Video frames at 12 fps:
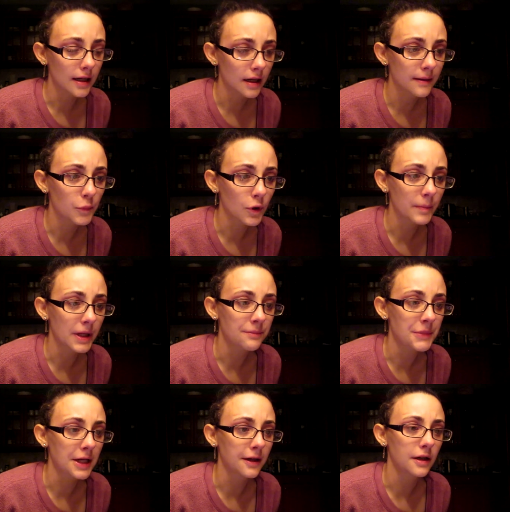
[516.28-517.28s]
I got more
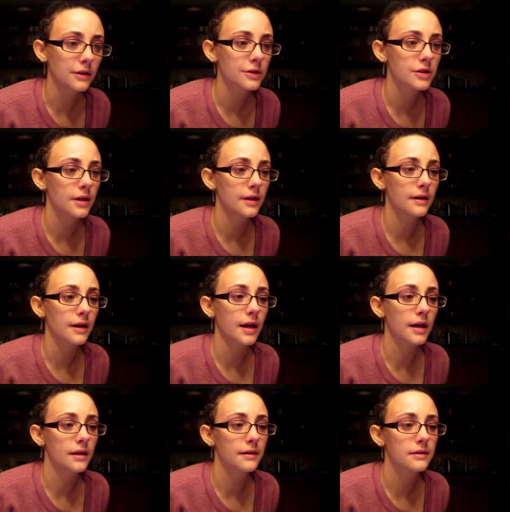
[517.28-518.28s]
pain medication
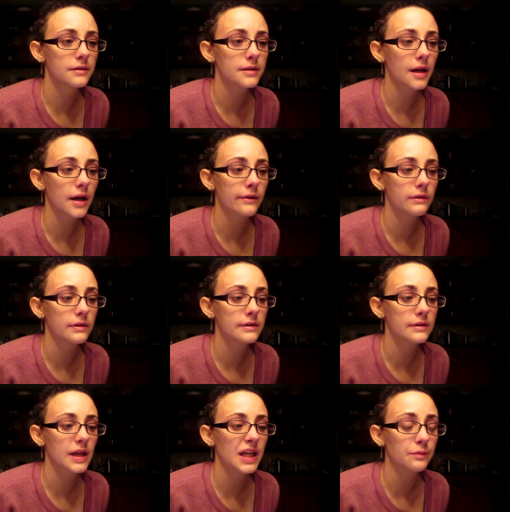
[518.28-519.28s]
and I
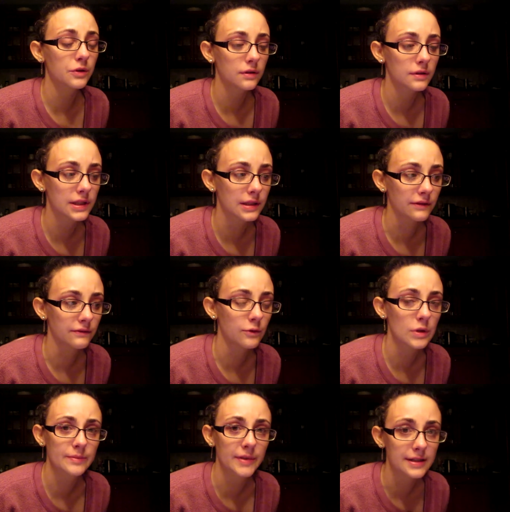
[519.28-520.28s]
was able to
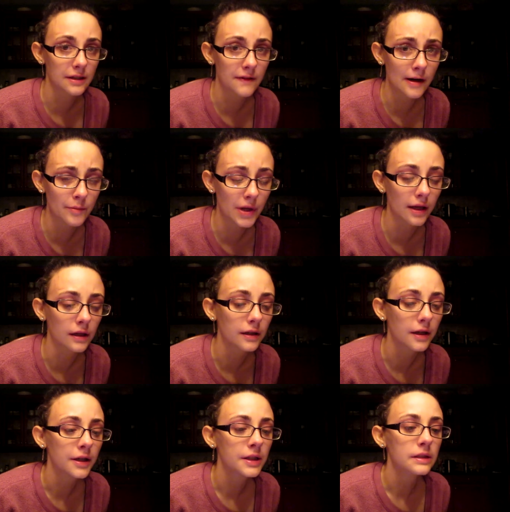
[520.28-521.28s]
force myself out of
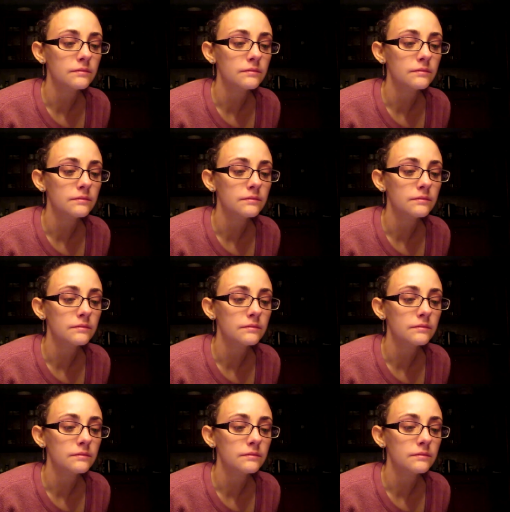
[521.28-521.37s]
bed.